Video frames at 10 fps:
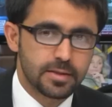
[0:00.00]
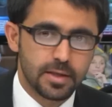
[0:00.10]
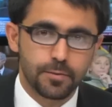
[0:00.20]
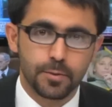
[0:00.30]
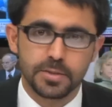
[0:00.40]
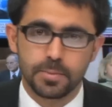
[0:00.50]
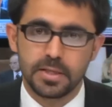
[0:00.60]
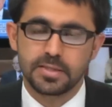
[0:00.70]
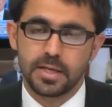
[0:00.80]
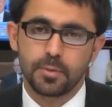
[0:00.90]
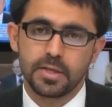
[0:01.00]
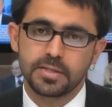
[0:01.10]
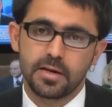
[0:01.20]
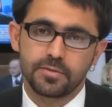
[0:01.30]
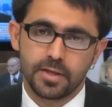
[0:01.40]
Dear viewers, please stay with us.
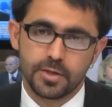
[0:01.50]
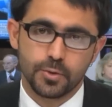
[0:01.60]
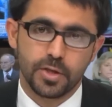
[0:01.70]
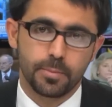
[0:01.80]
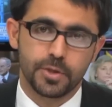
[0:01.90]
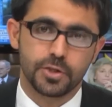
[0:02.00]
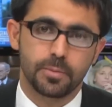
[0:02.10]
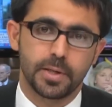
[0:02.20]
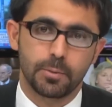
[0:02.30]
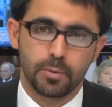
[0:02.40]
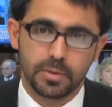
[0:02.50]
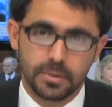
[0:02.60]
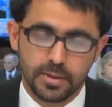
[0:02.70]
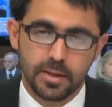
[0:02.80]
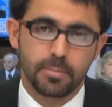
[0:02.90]
After a short commercial break, we will
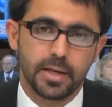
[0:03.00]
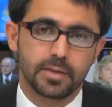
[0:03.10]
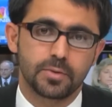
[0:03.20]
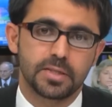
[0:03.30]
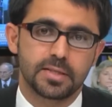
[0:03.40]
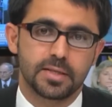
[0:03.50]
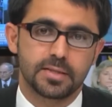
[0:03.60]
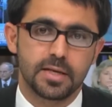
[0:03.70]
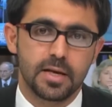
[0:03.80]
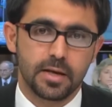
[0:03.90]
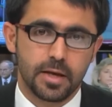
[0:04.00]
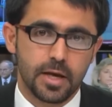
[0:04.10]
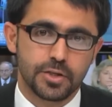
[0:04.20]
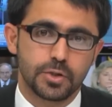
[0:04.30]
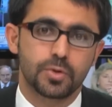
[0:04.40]
come back to discuss
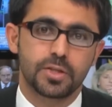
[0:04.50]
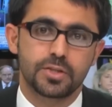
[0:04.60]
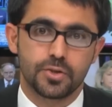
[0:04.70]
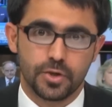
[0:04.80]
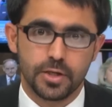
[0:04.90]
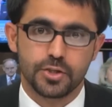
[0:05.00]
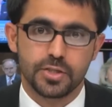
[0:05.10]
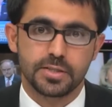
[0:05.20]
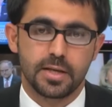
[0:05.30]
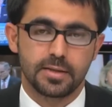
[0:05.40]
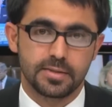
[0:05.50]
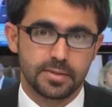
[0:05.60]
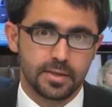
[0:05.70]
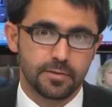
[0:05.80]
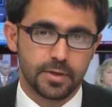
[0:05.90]
KRG-Turkish relations and its
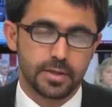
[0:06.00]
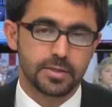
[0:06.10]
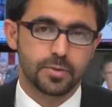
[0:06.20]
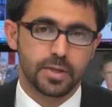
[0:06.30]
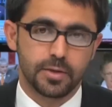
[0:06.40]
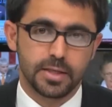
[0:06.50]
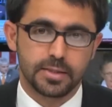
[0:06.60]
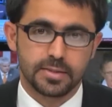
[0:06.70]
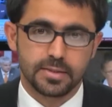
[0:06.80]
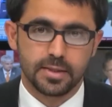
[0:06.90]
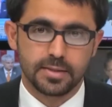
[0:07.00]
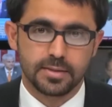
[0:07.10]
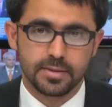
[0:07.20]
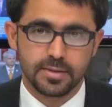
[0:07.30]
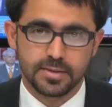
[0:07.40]
significance to the United
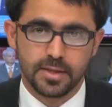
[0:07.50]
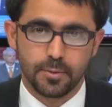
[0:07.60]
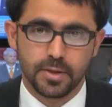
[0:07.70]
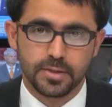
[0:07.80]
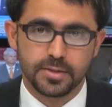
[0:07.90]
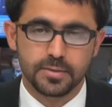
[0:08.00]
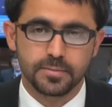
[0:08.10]
States. Stay with us.